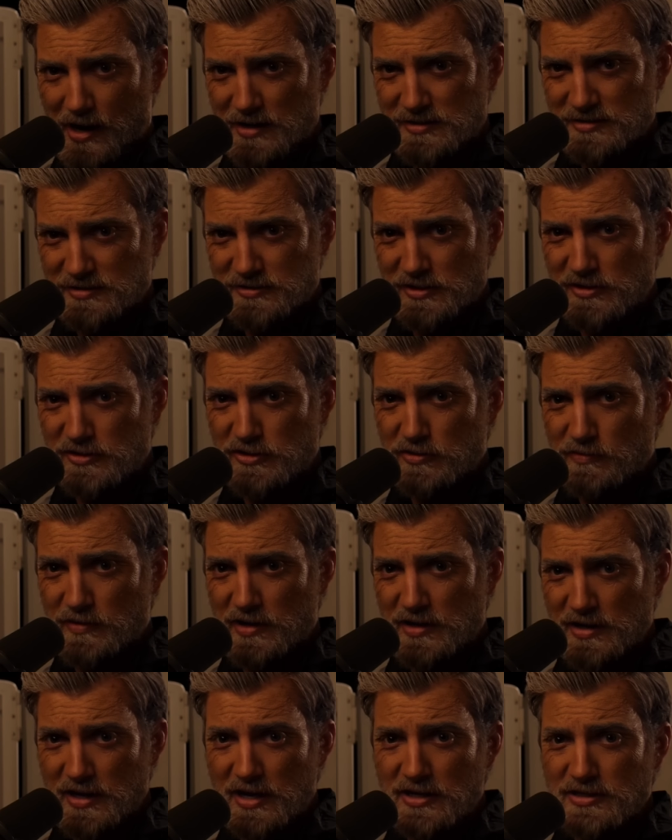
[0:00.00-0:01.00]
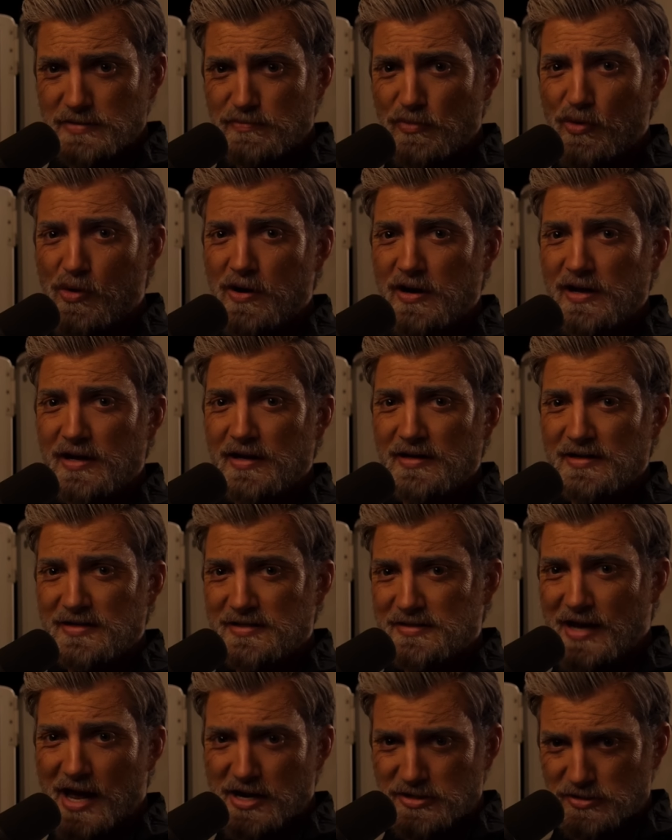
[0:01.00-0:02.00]
I'd sneak you in each morning in a
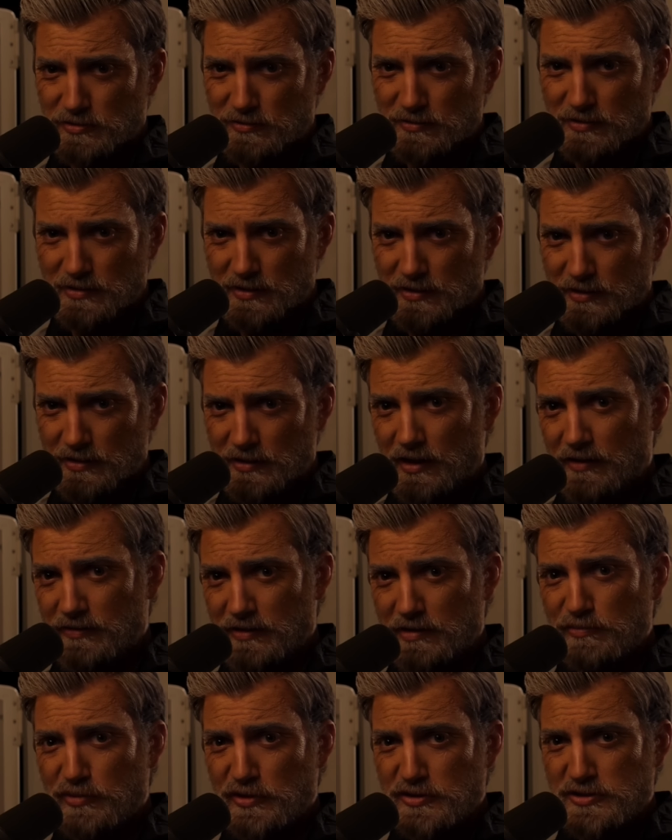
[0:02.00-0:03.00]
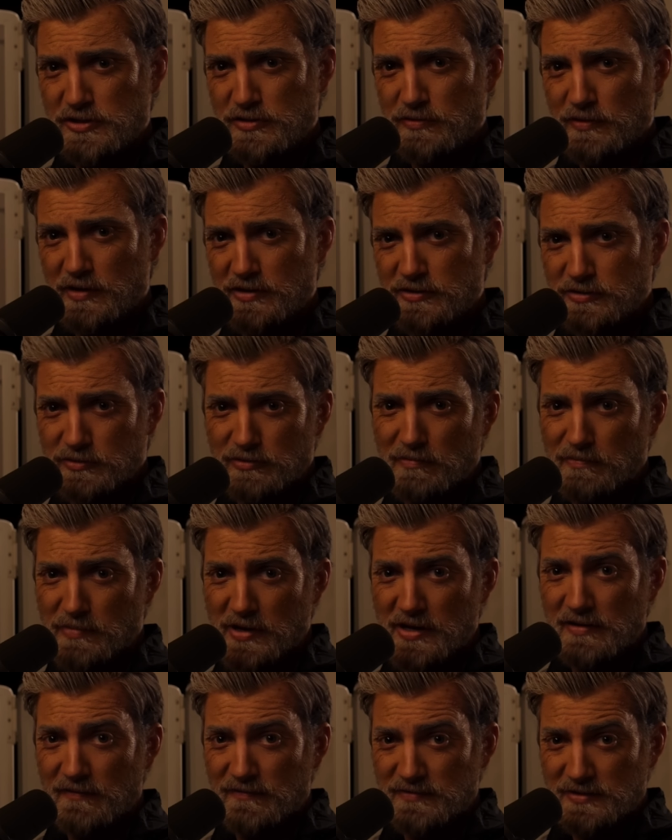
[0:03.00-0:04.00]
satchel, and then put you into a
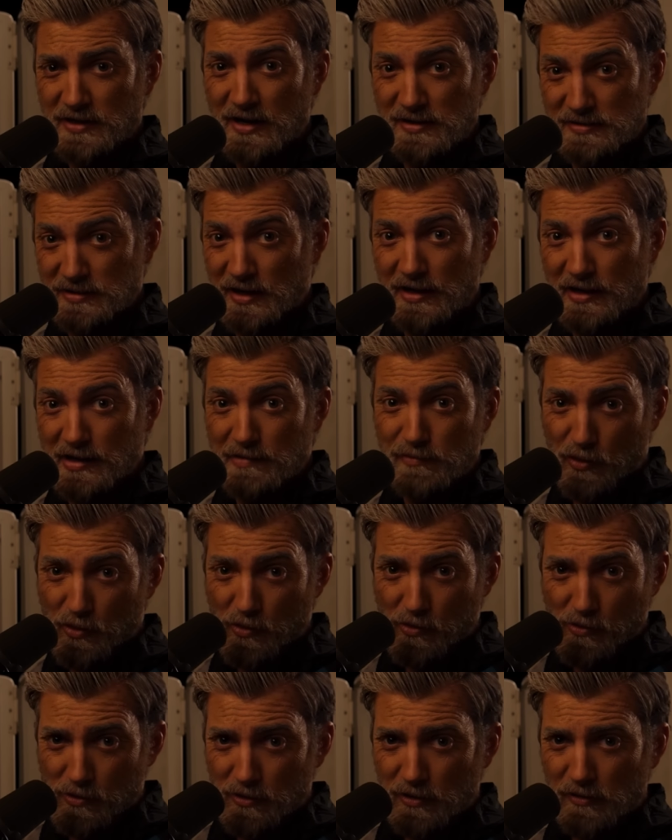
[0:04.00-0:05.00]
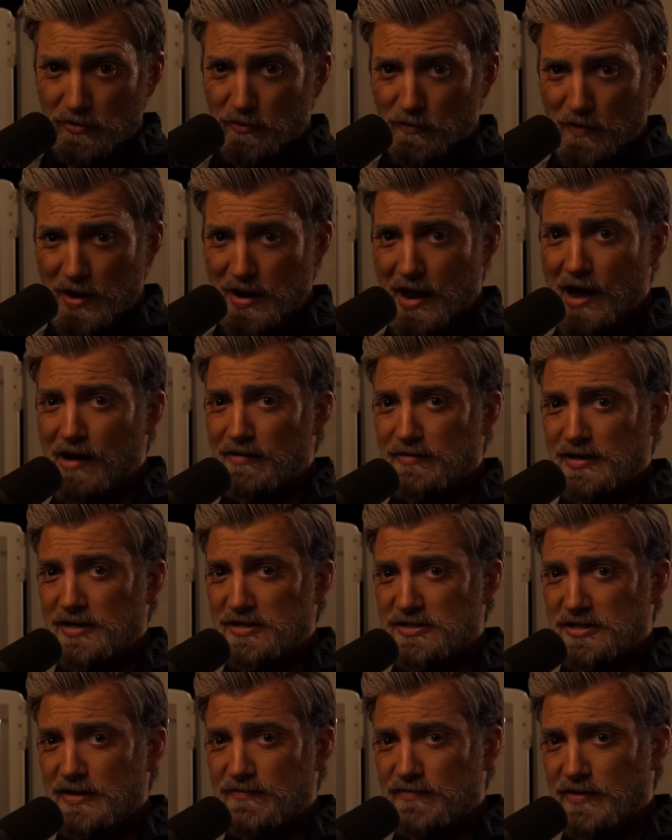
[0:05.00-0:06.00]
bin of titanium ore on the way out
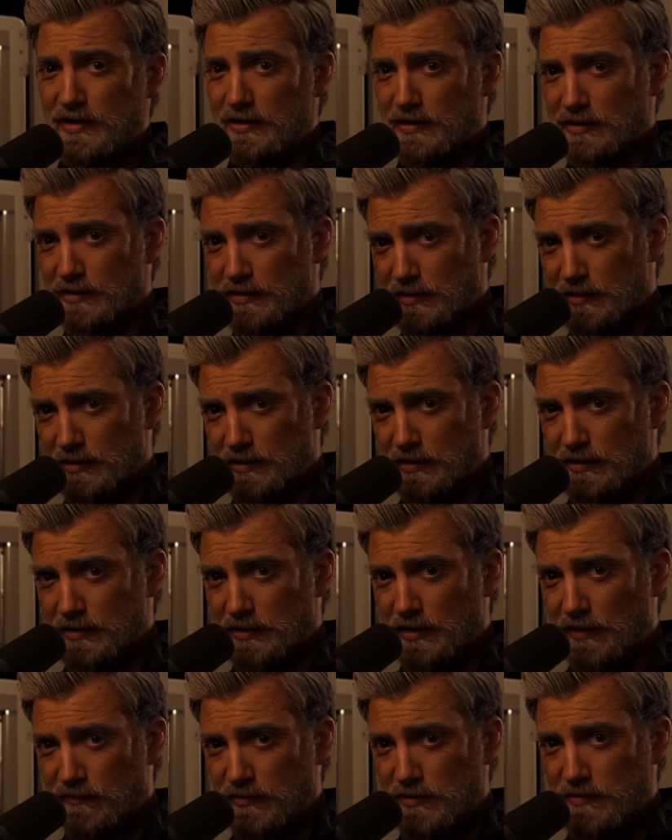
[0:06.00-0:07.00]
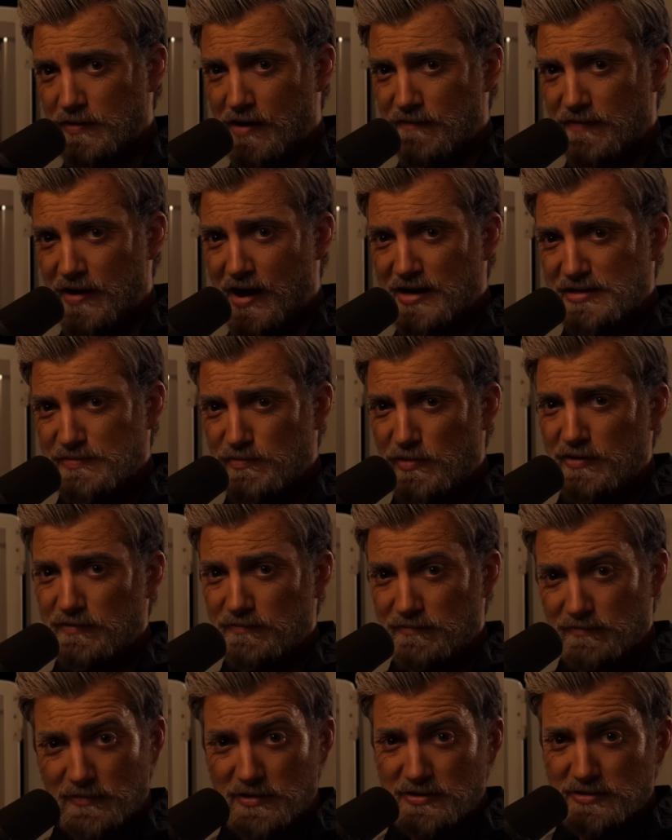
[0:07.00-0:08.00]
each evening. If you have
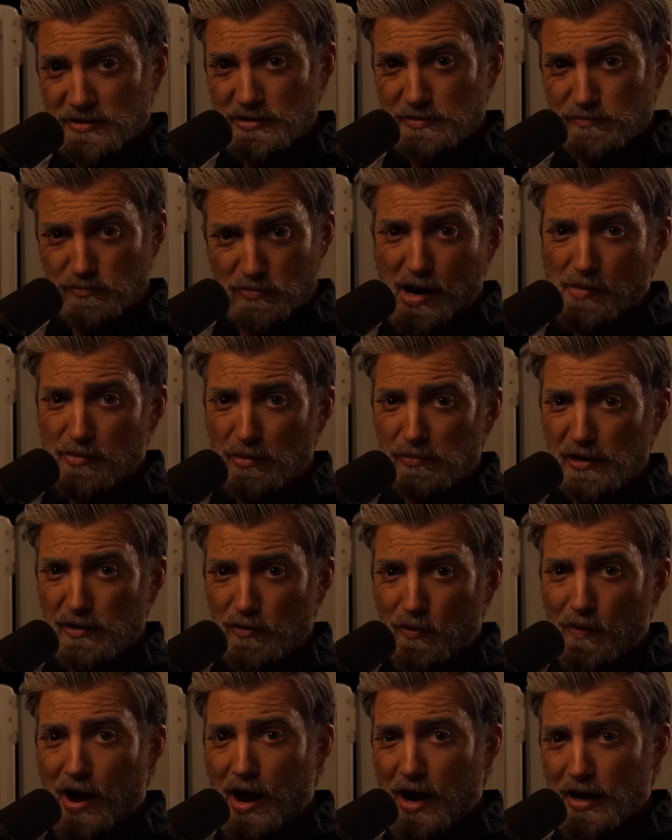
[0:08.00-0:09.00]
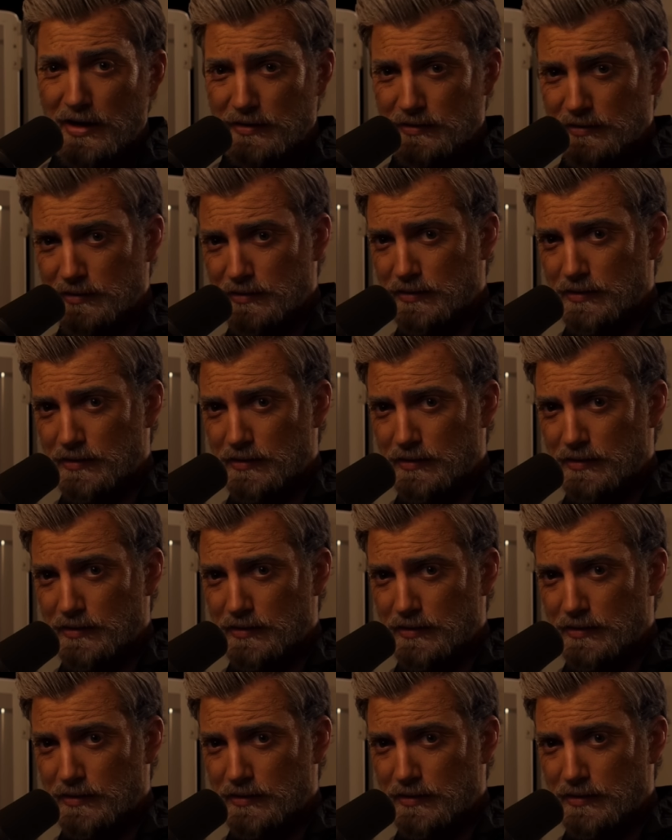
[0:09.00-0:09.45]
asthma, this is probably why.